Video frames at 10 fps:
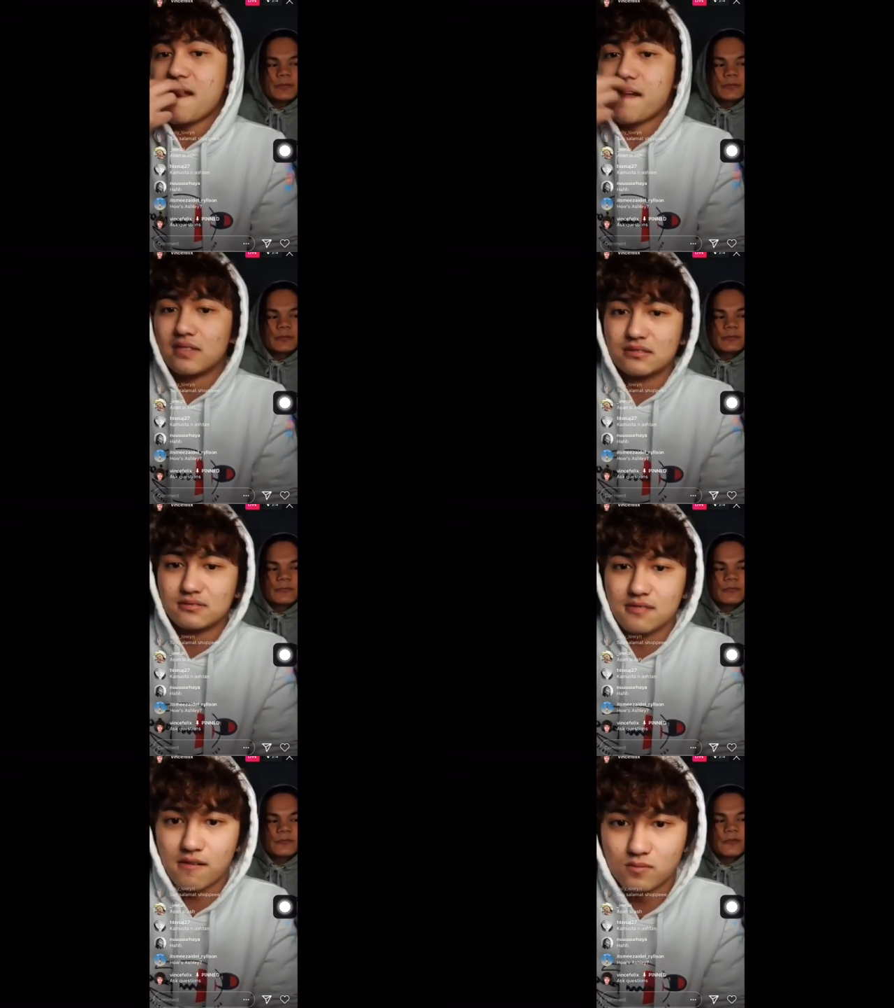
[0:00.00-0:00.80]
Speaker 1: For me, I
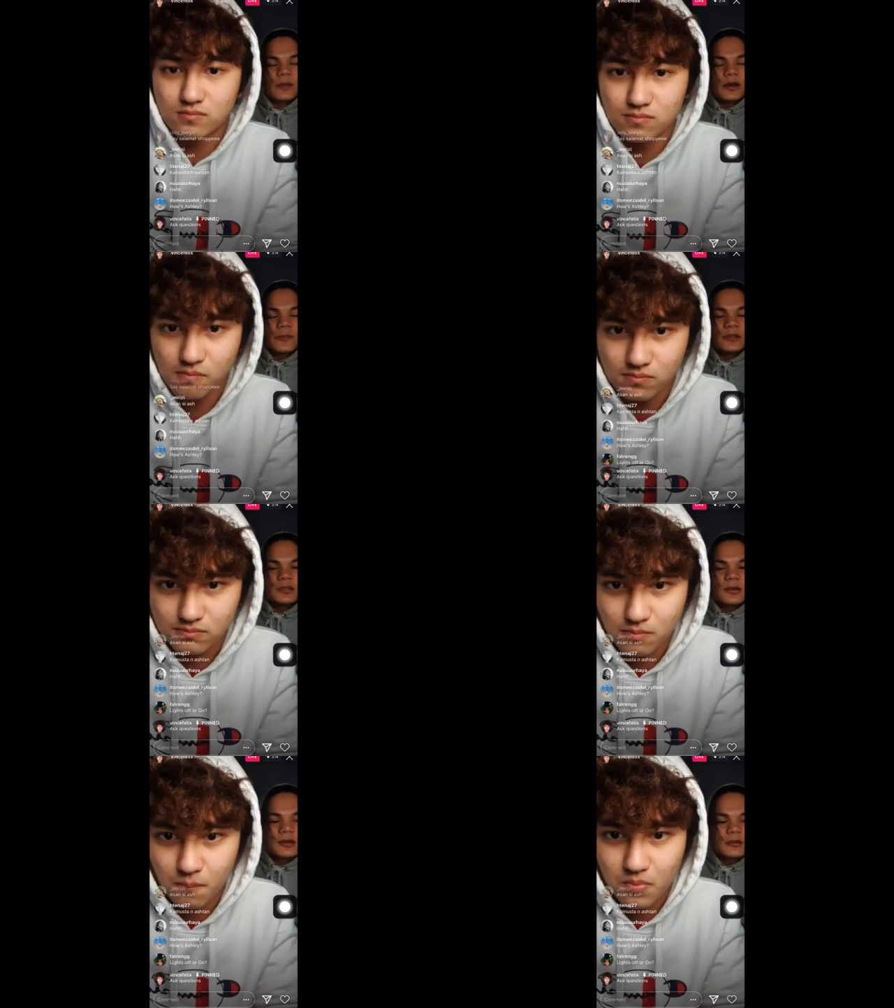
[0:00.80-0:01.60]
miss um,
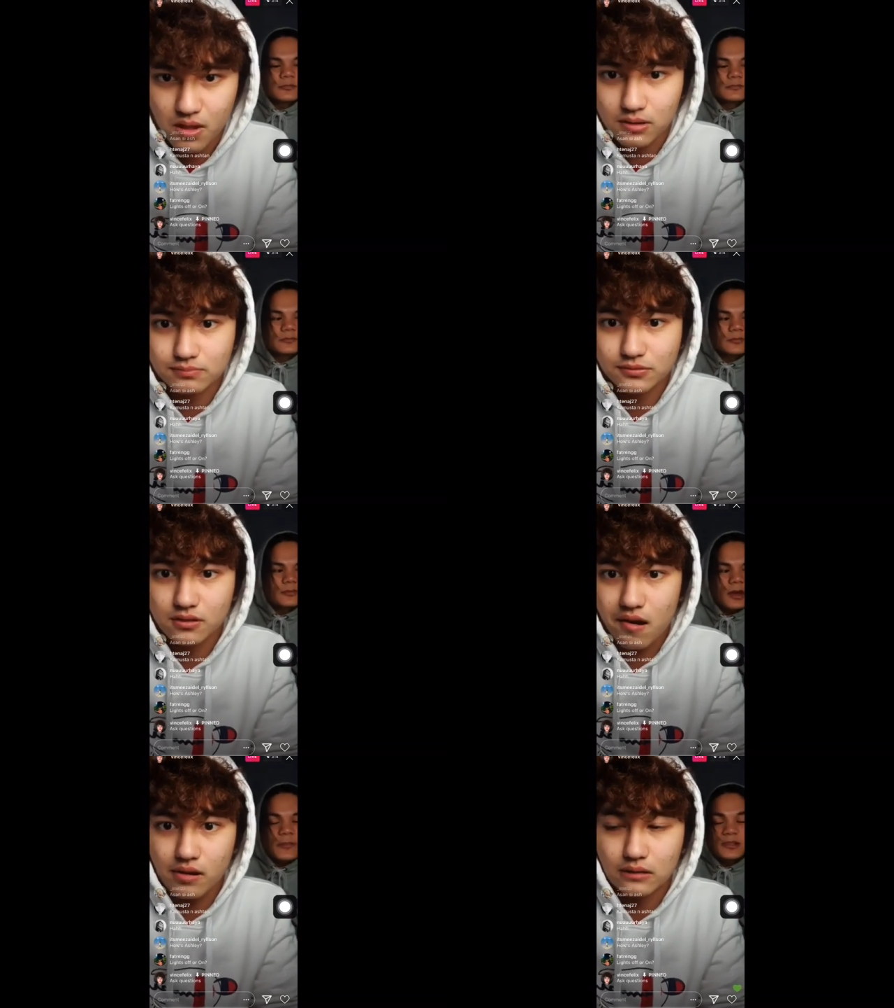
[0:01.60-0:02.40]
I miss seeing
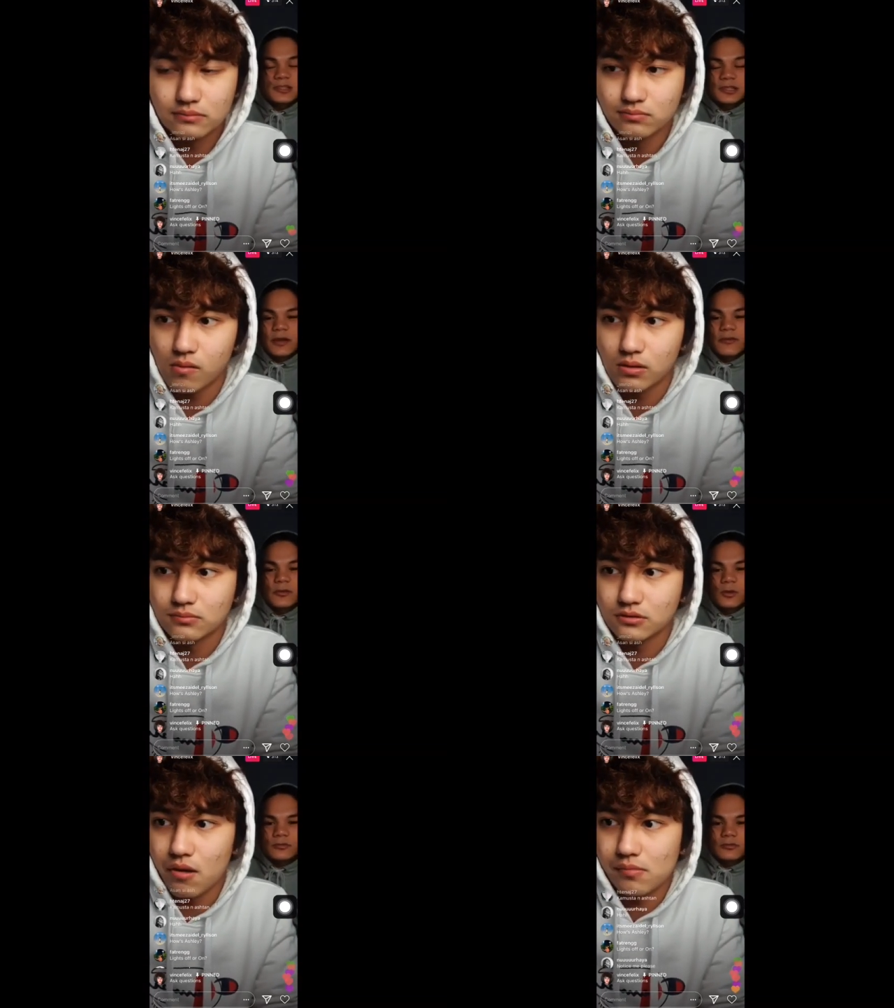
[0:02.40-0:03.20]
everyone,
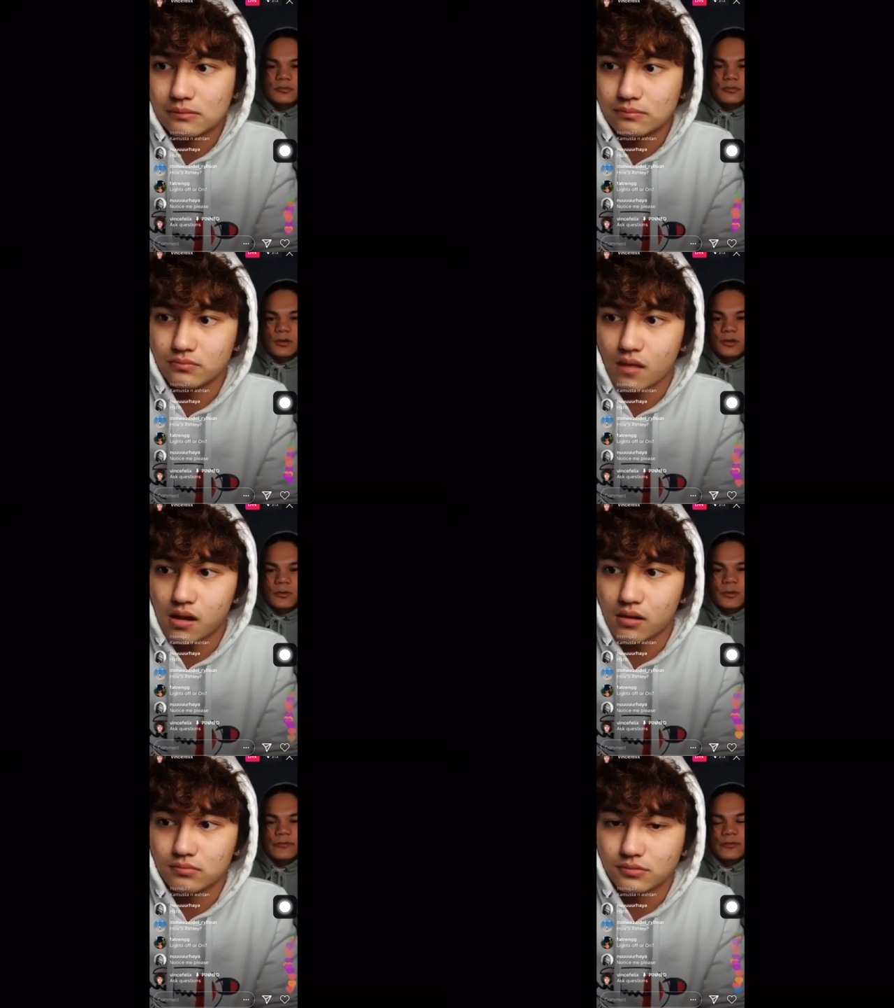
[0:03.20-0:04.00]
all my
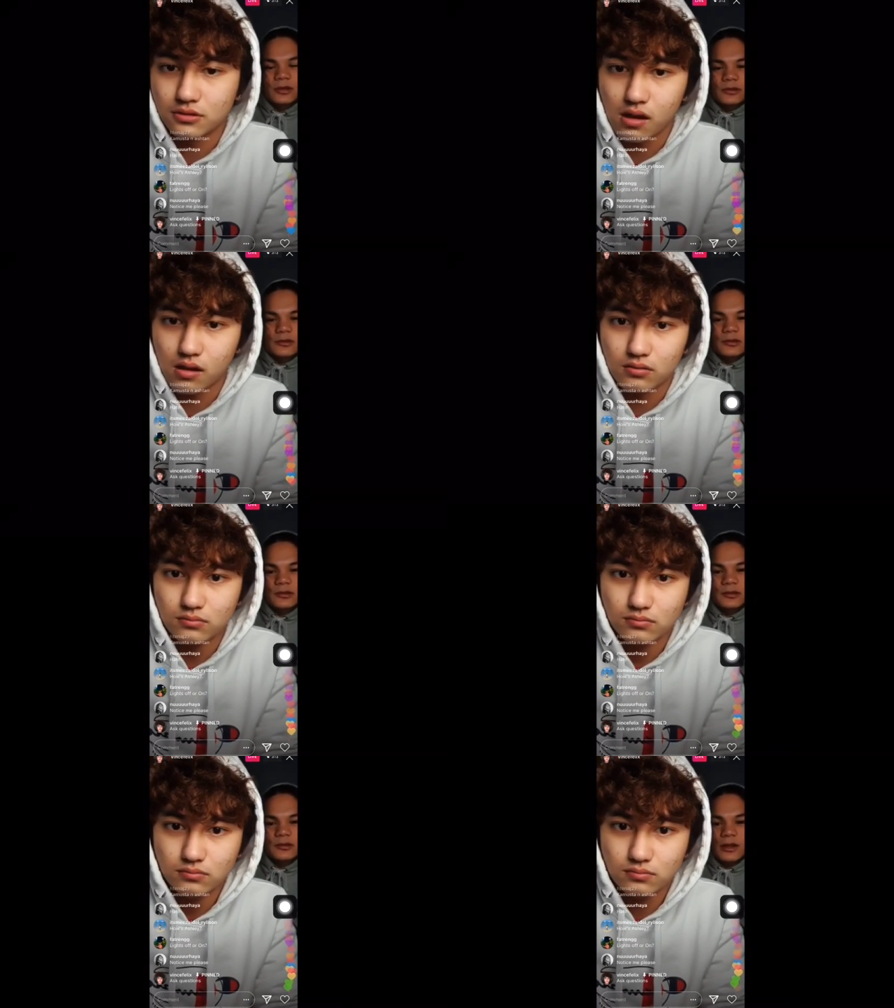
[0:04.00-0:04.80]
friends, all our
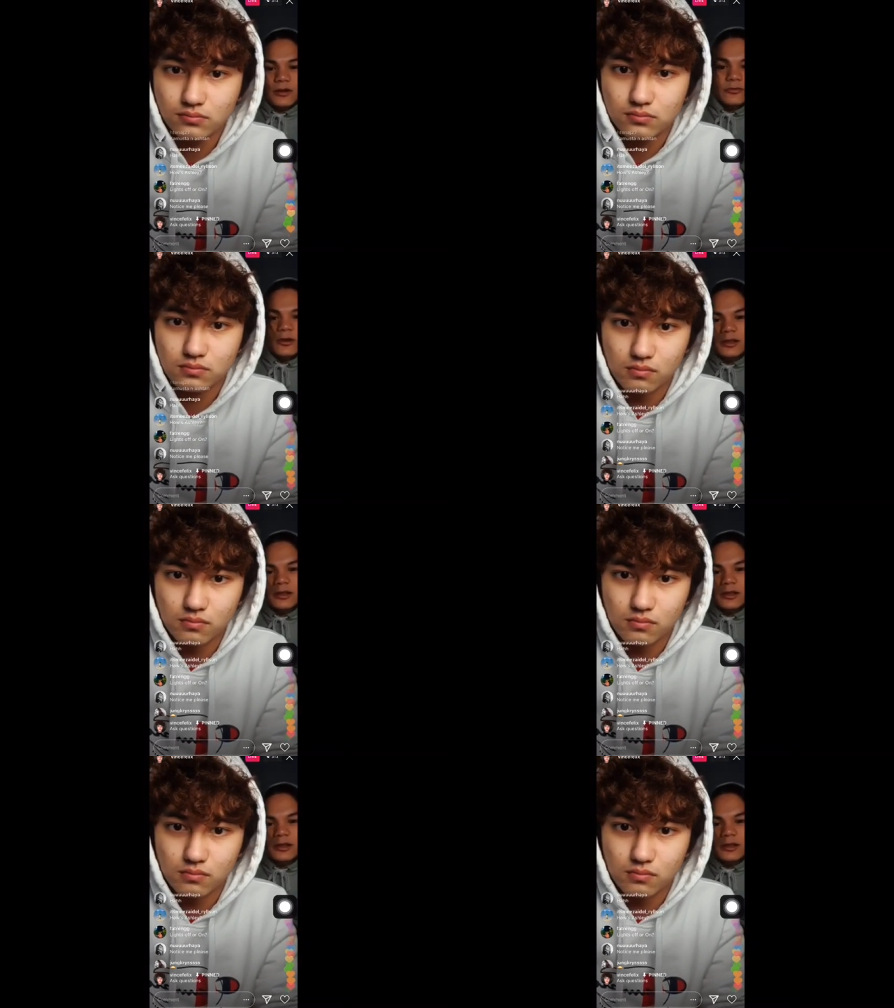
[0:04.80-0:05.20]
friends,